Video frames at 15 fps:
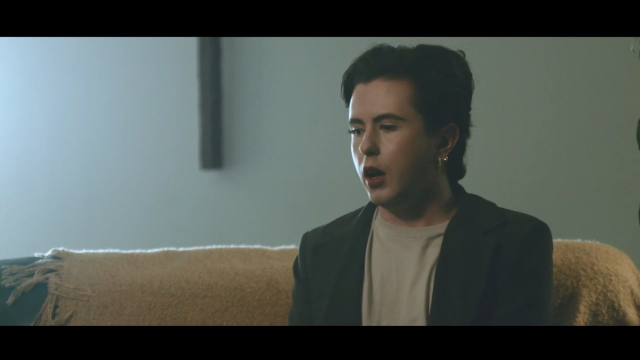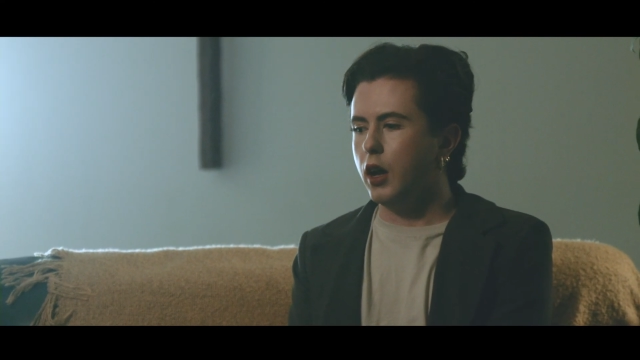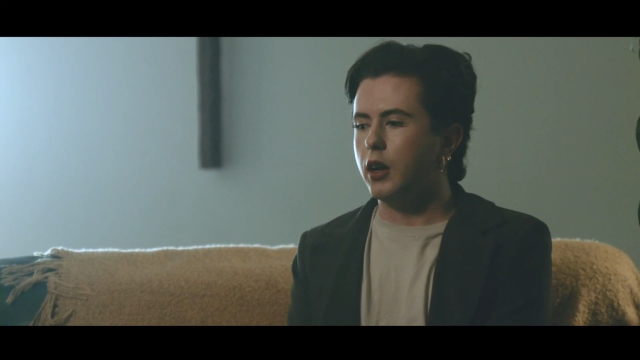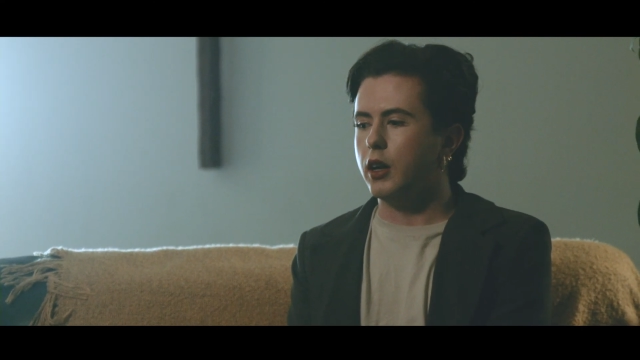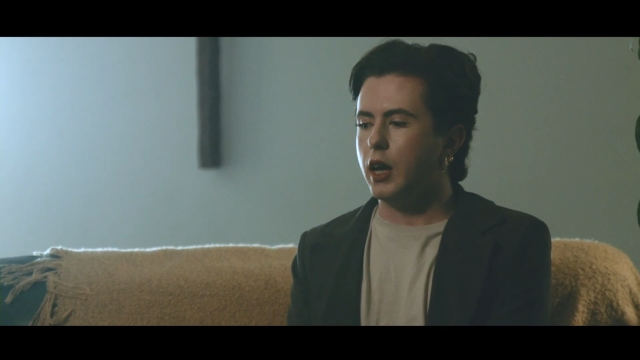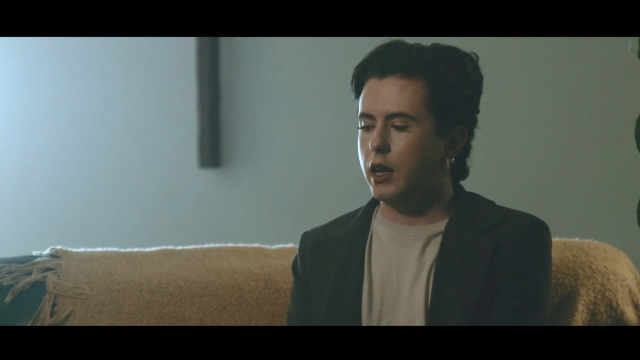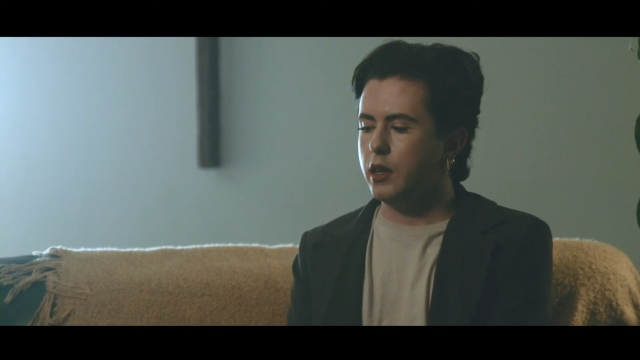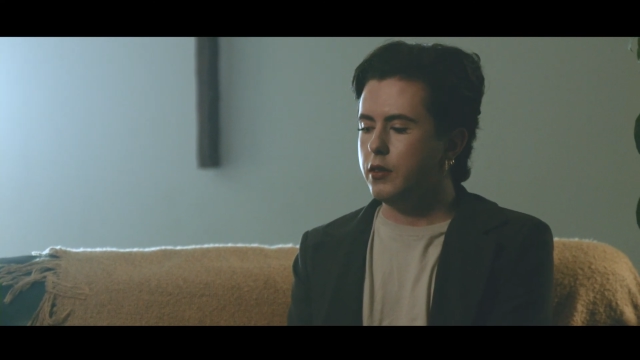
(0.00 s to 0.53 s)
All
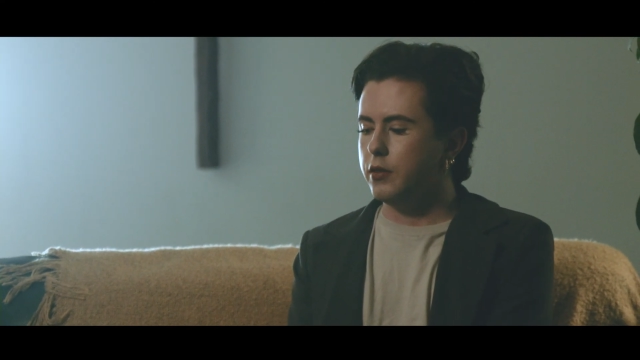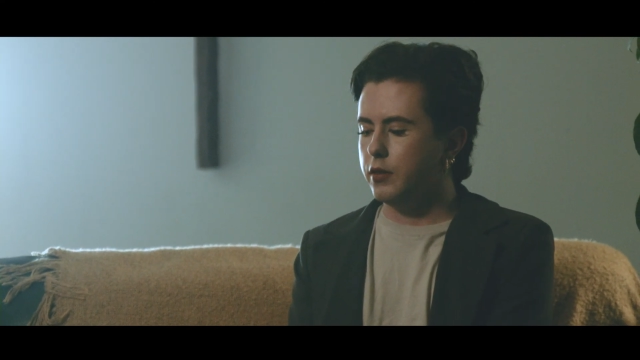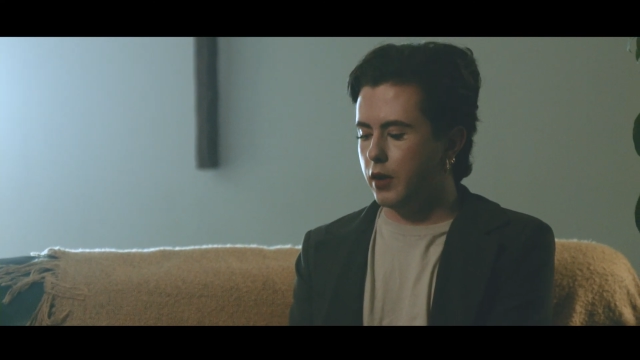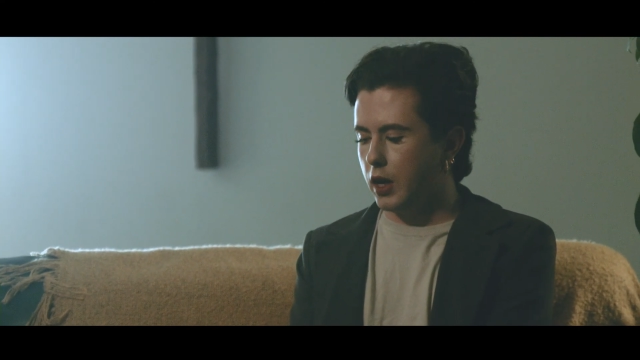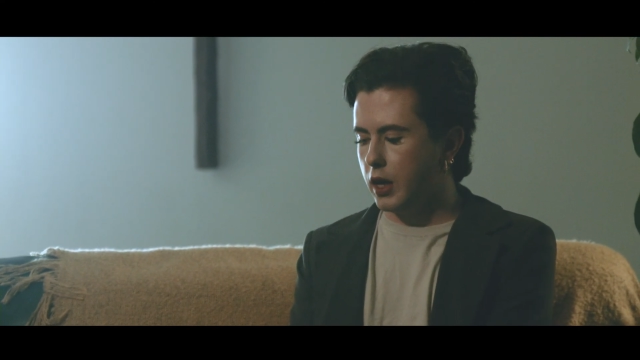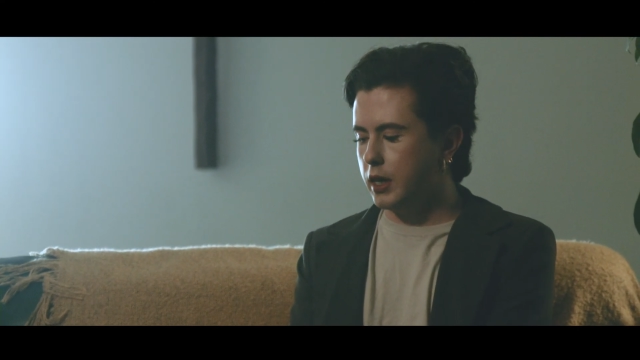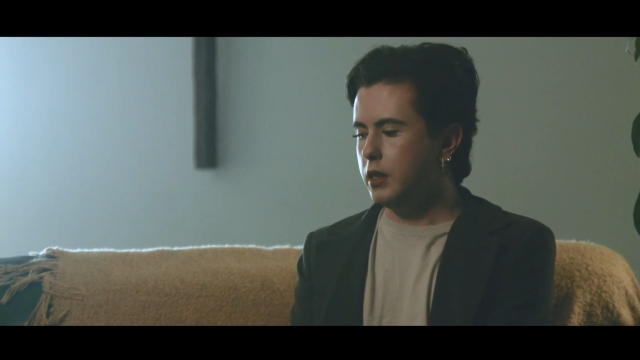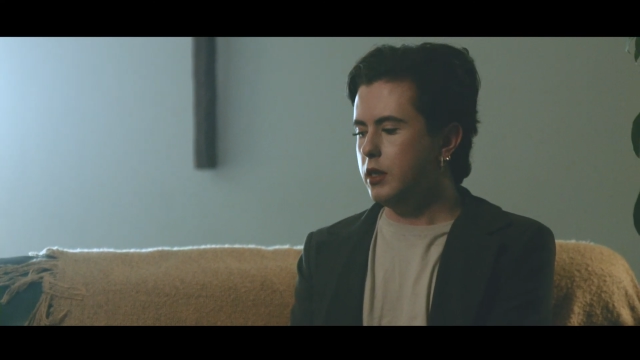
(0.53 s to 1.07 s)
right,
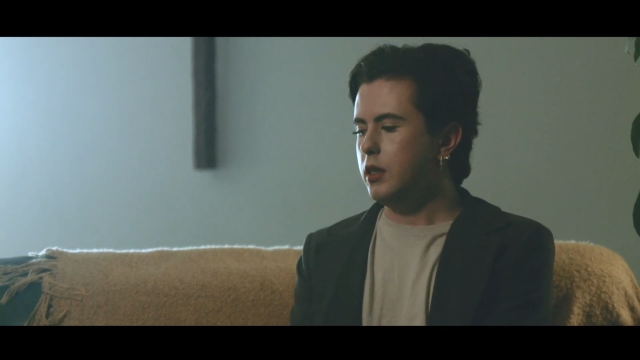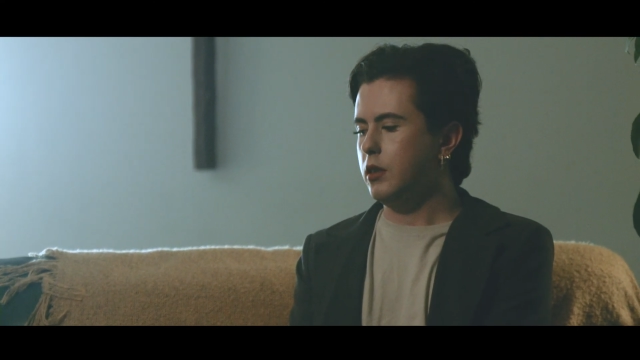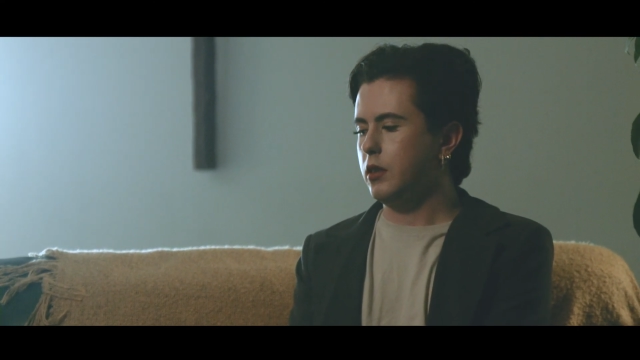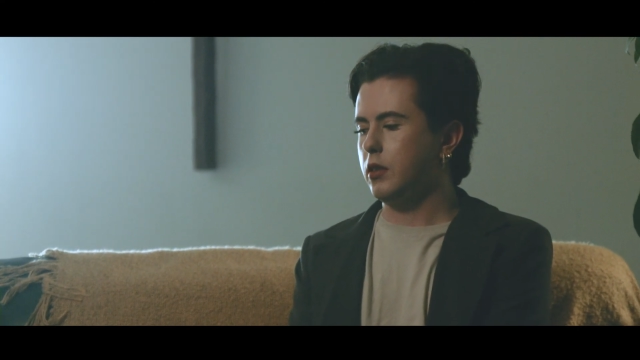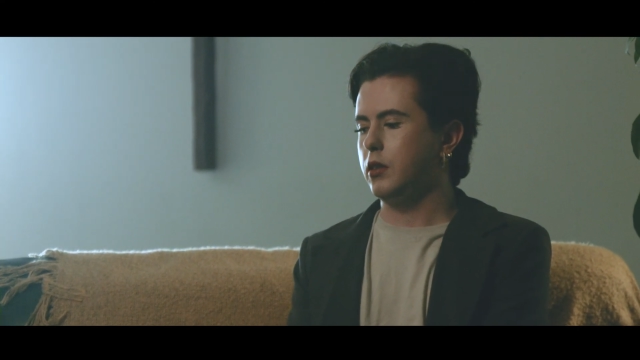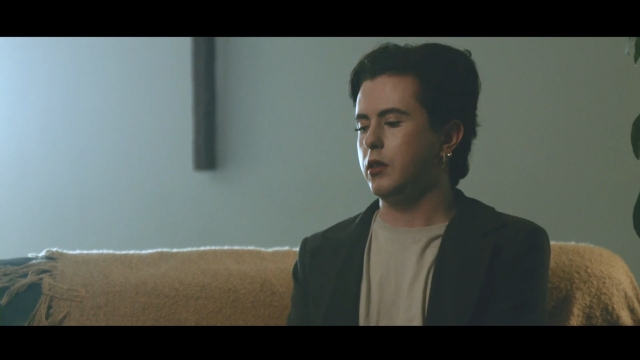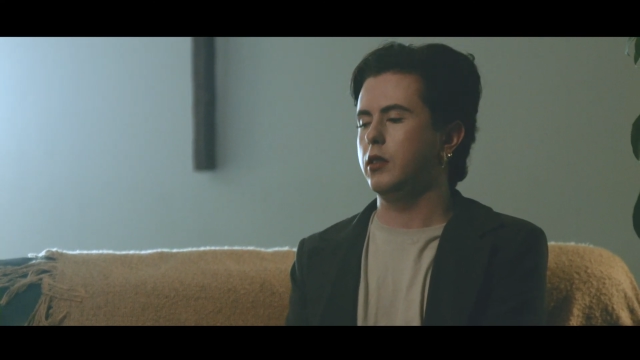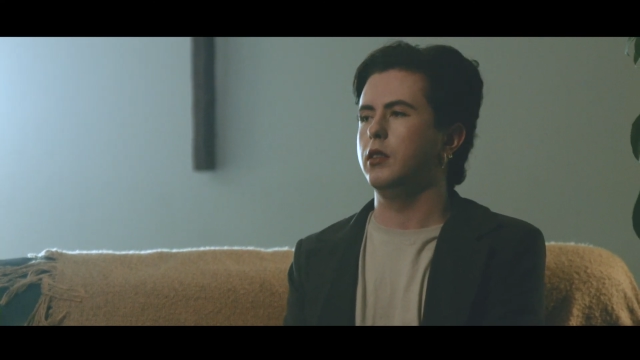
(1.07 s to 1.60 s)
fine.
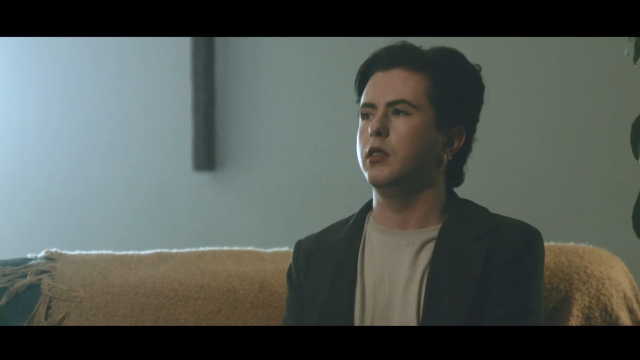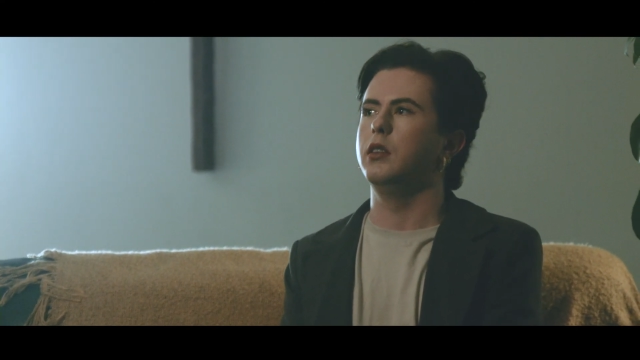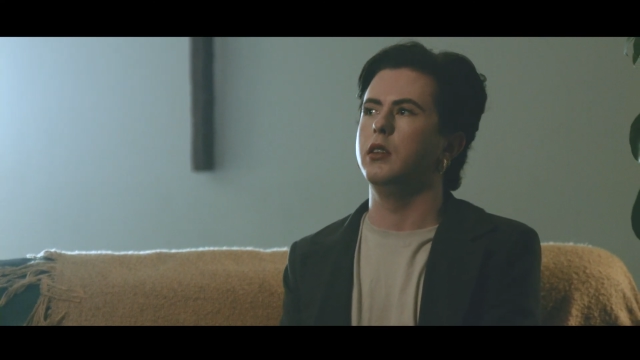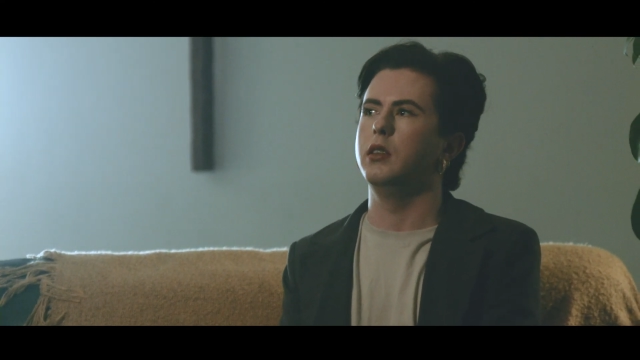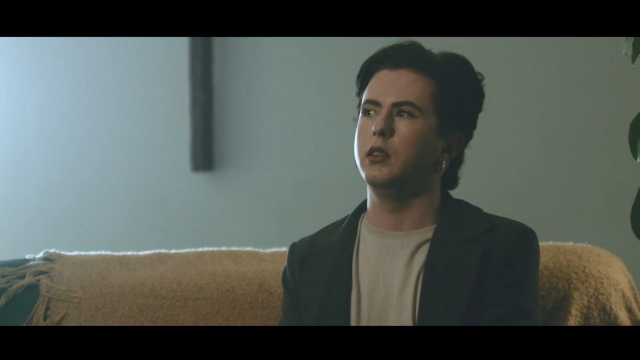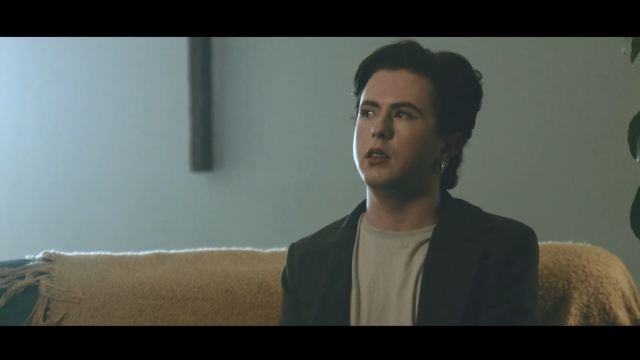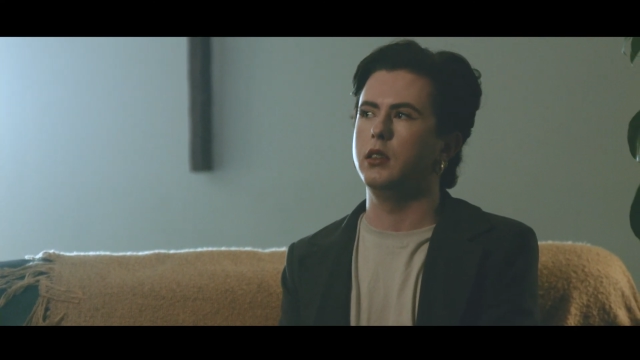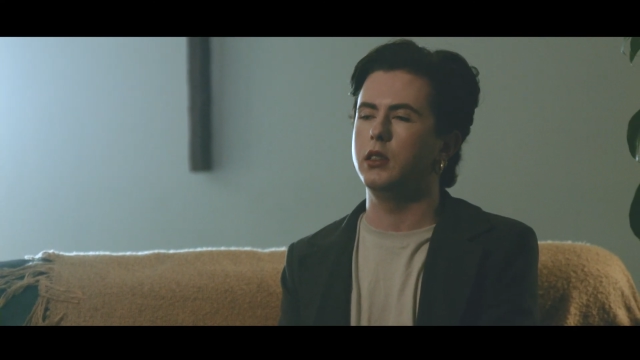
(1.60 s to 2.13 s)

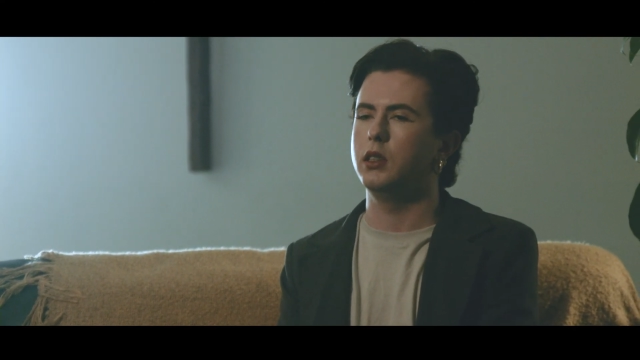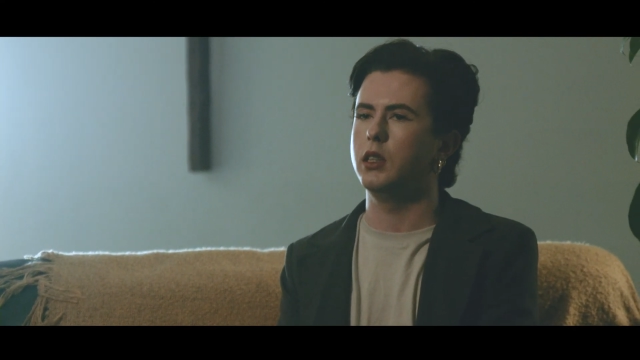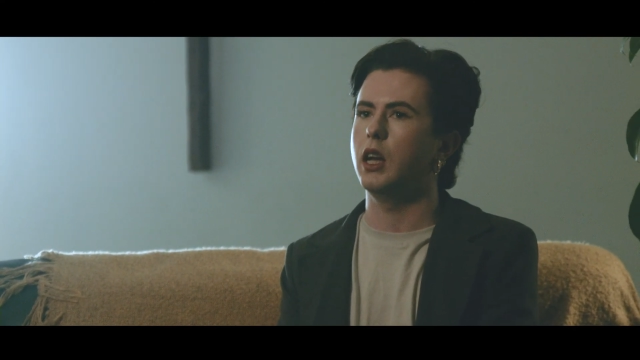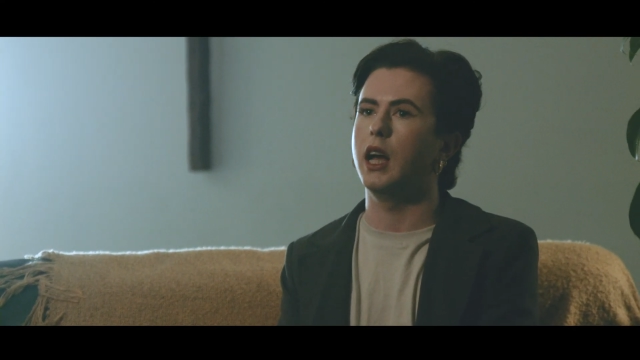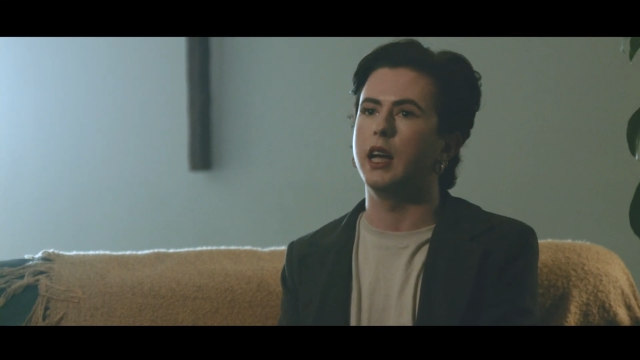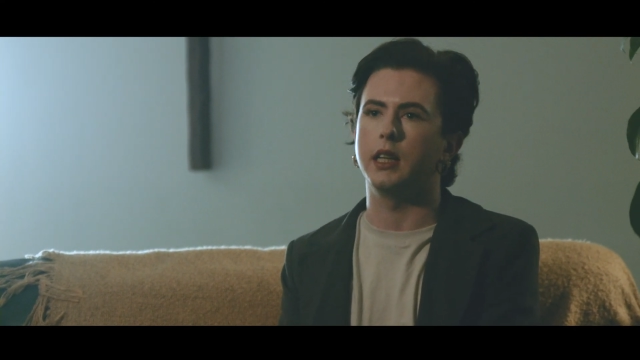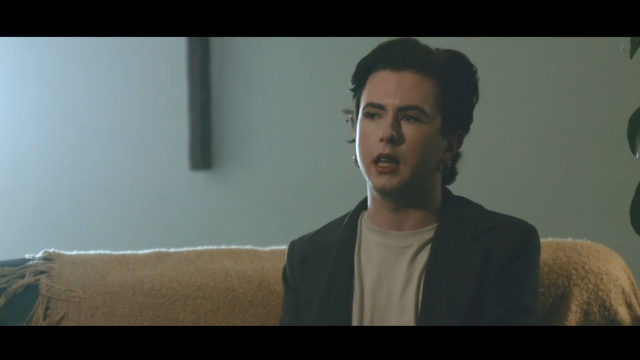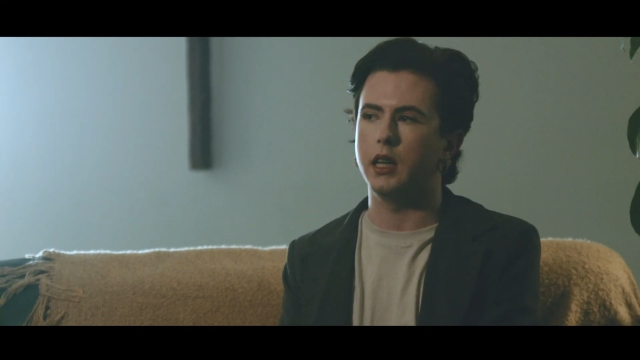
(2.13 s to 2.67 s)

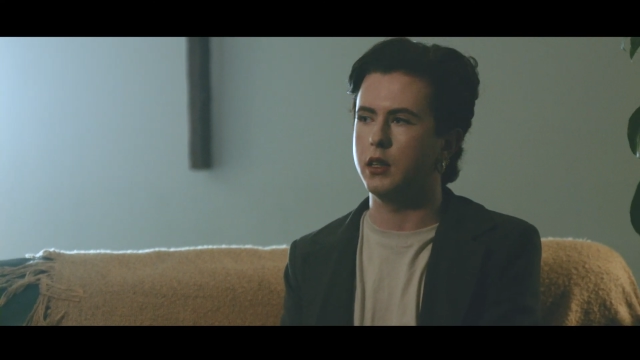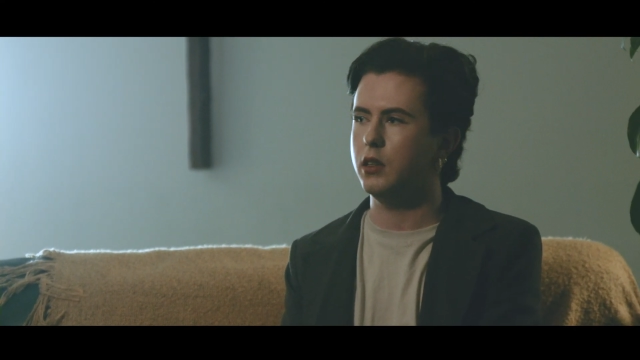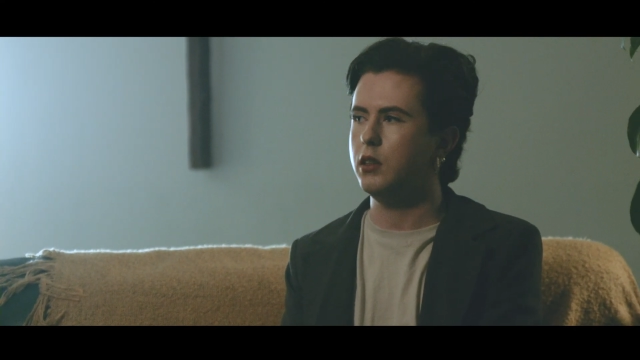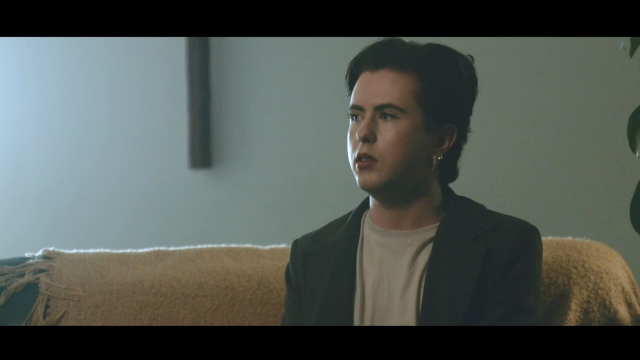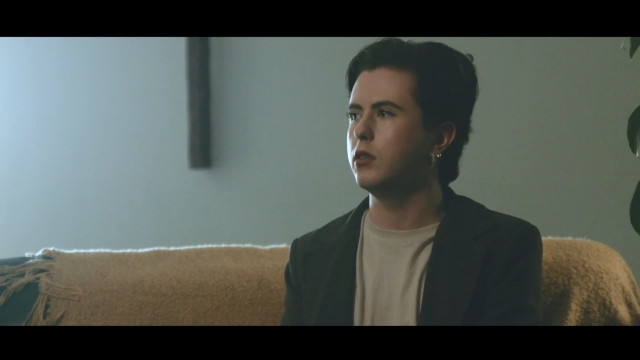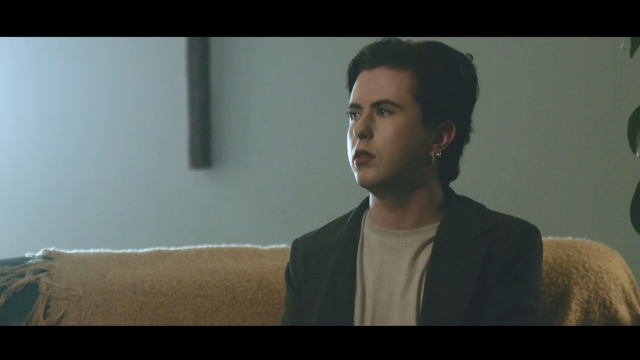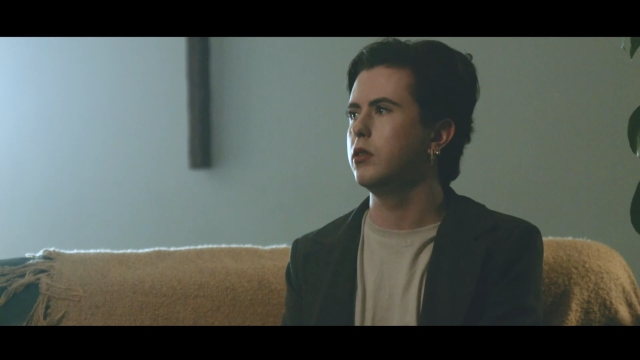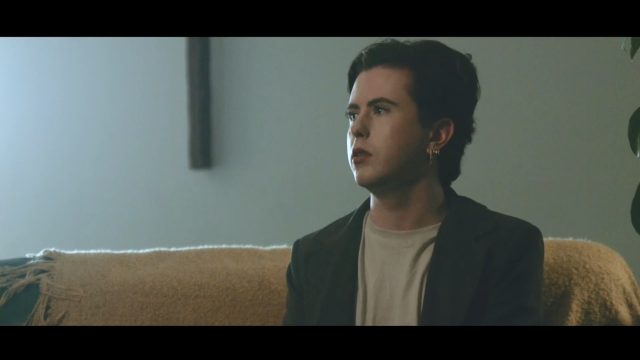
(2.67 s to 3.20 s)
I get it.